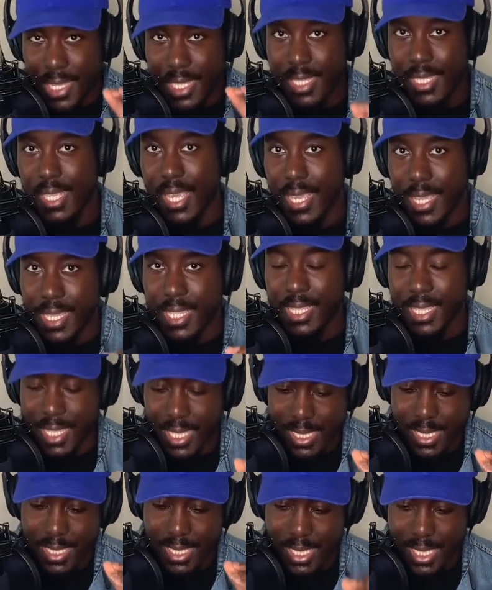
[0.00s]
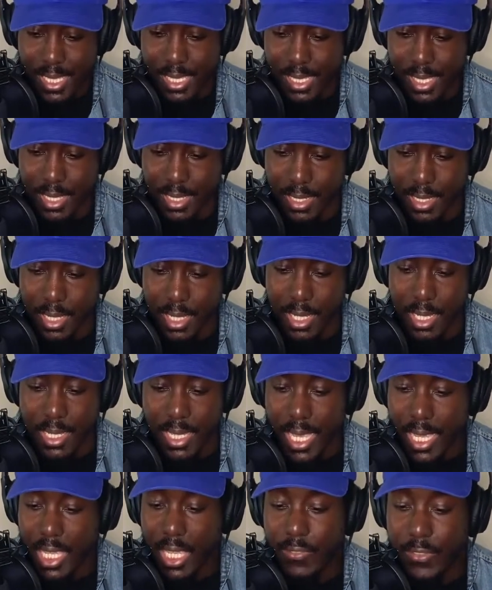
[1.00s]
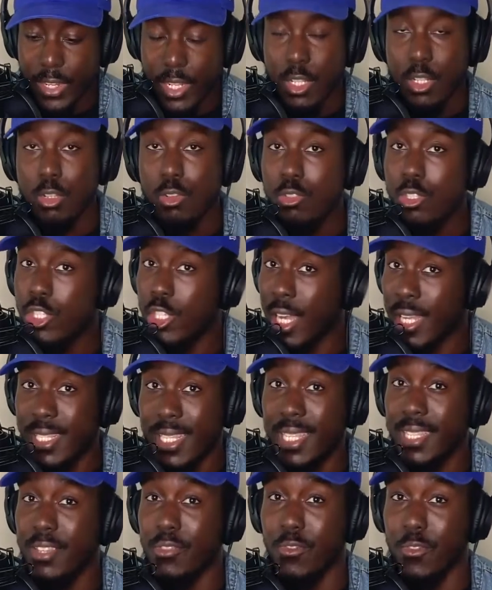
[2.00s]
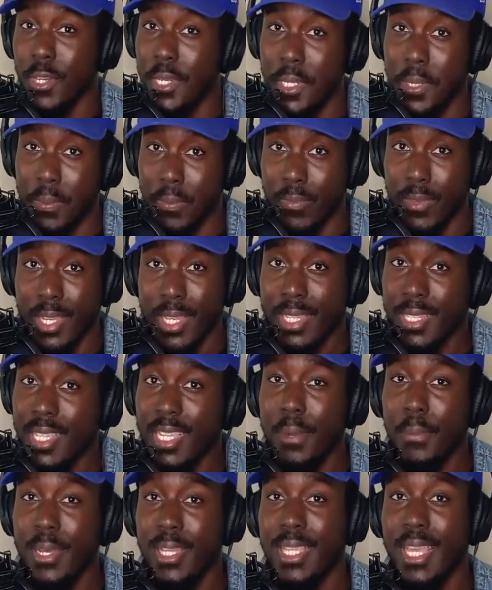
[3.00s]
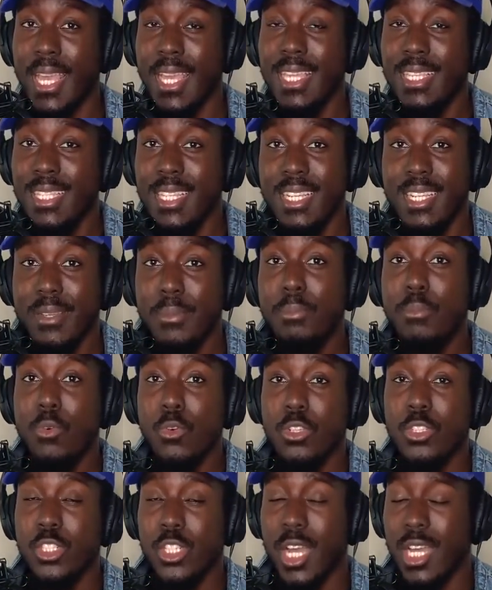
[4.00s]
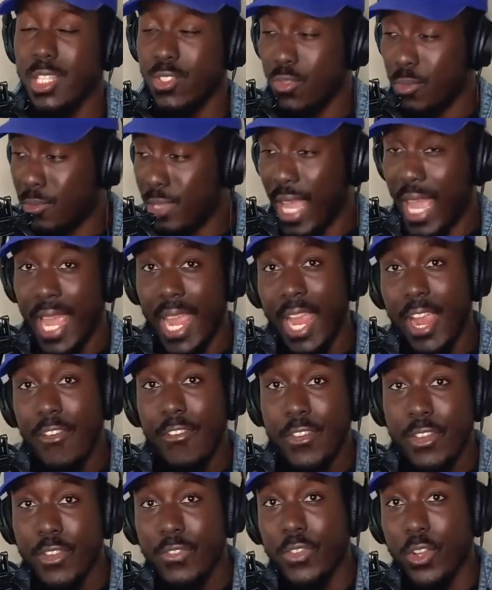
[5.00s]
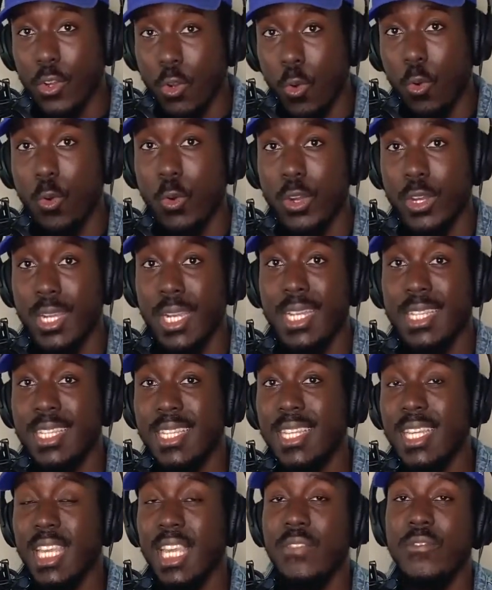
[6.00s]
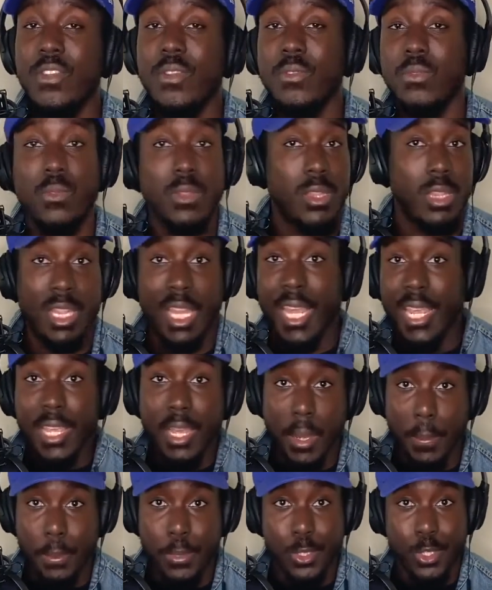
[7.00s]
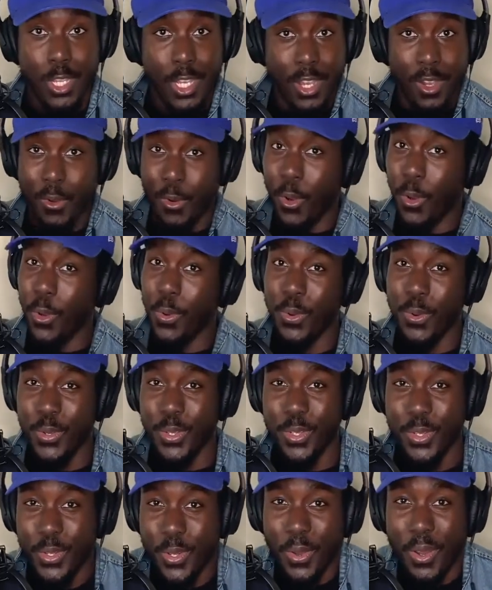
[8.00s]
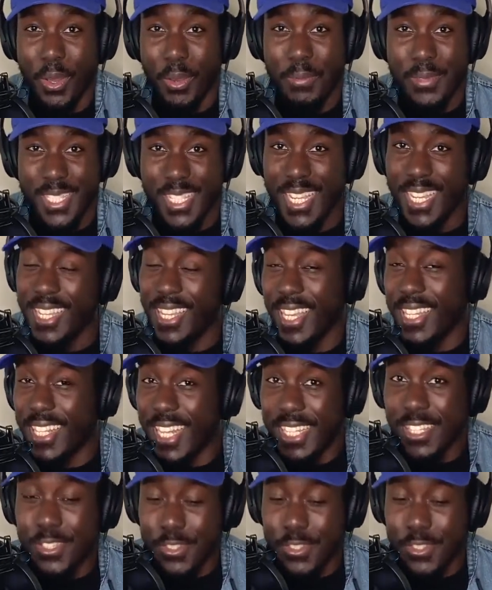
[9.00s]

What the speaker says: he's taken this season. That even includes shots at the rim. Think about that. He's hitting more shots from that area of the court than even layups. You know what I'm saying? Like, that's